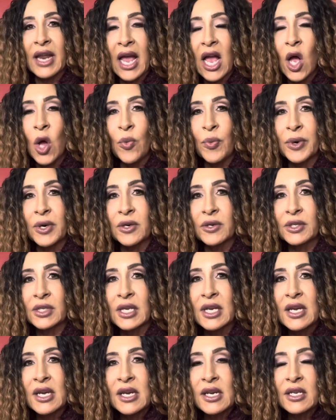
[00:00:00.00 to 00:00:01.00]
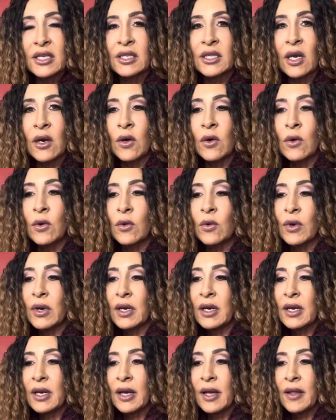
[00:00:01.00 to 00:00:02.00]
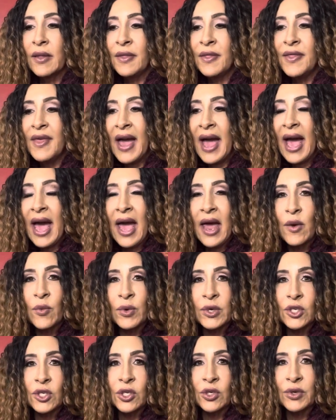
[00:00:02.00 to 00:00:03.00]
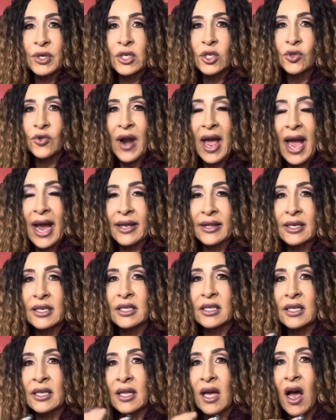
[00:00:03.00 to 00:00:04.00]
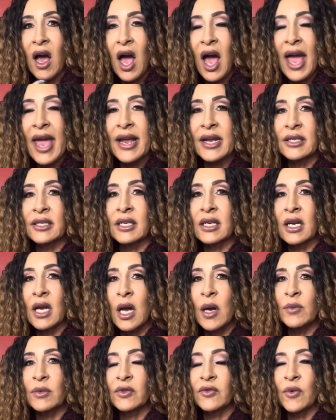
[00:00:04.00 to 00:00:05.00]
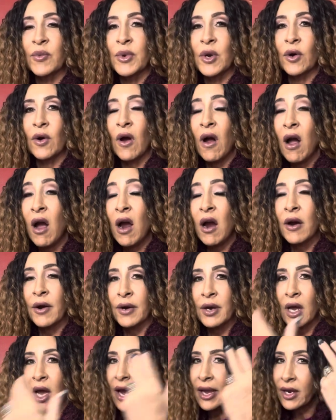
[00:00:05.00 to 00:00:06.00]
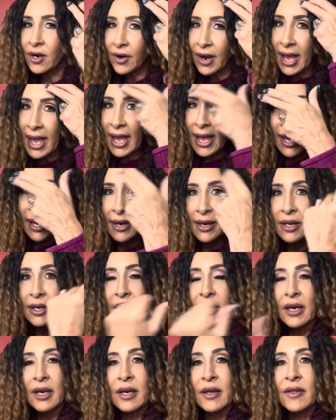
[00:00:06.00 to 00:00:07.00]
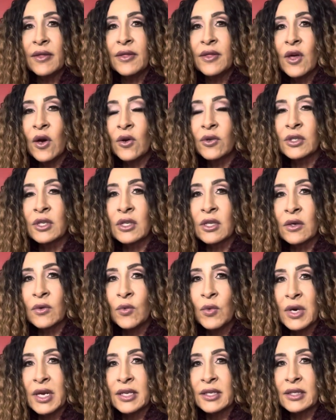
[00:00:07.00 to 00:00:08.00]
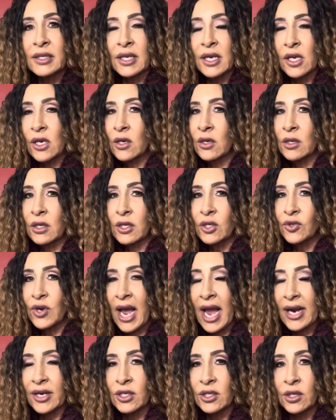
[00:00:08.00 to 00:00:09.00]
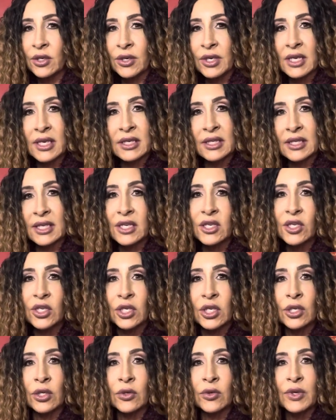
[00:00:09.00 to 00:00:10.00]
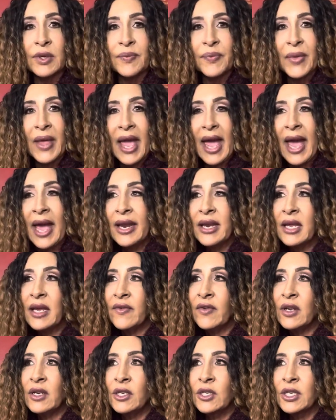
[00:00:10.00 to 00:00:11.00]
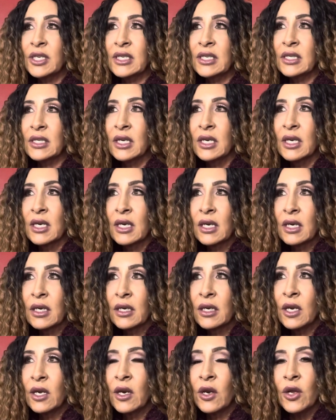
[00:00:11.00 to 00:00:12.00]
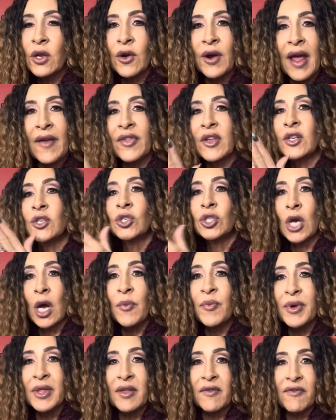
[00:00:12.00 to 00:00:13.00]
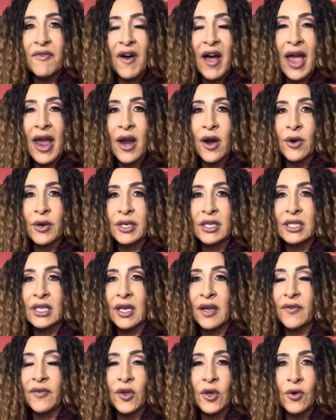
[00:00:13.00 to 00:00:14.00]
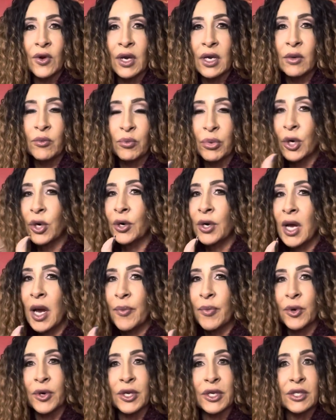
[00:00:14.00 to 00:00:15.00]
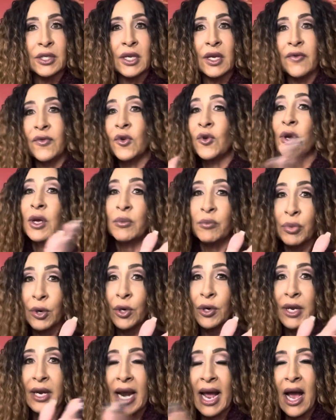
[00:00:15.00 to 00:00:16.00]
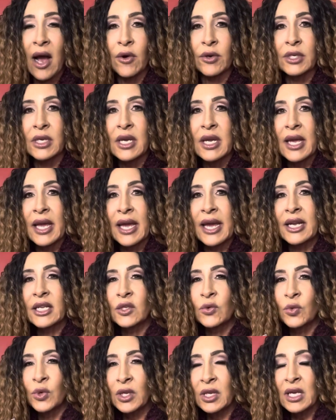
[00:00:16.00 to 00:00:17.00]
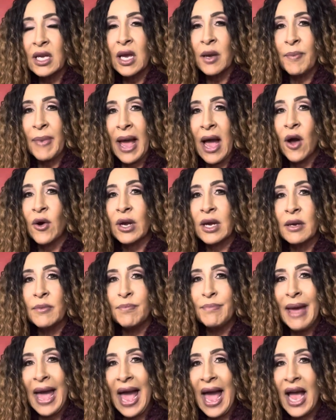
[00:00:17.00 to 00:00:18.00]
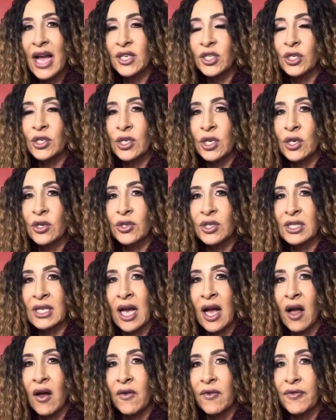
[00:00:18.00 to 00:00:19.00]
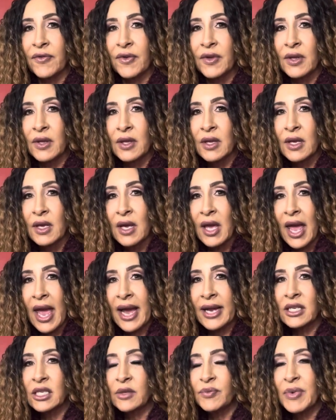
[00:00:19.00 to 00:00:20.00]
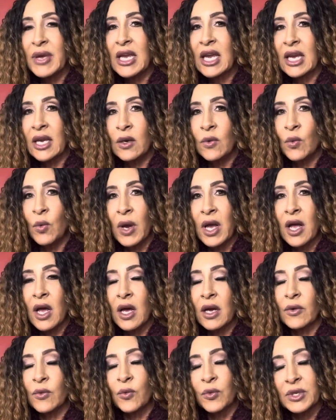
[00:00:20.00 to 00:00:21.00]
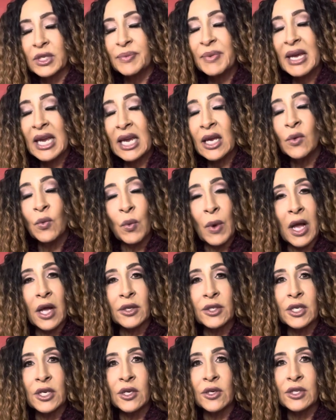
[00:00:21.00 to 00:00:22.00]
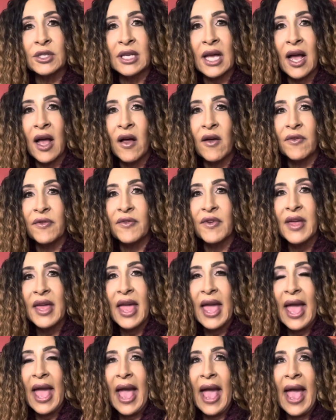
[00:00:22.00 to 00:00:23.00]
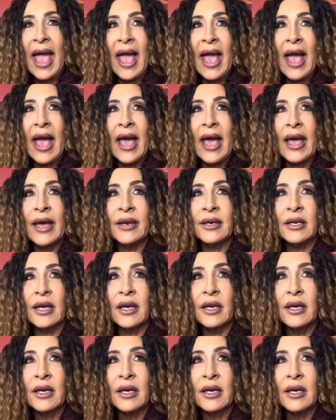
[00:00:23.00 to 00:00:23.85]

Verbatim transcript: helpers. So that which you attract that's in the highest, that comes from your heart, not your head, those are the ones that you'll attract to assist you. And even just, you know, you don't have to jump in the fire to see if you can burn up or to see if you can burn it out. It's really about compassion to yourself and speaking well to yourself, and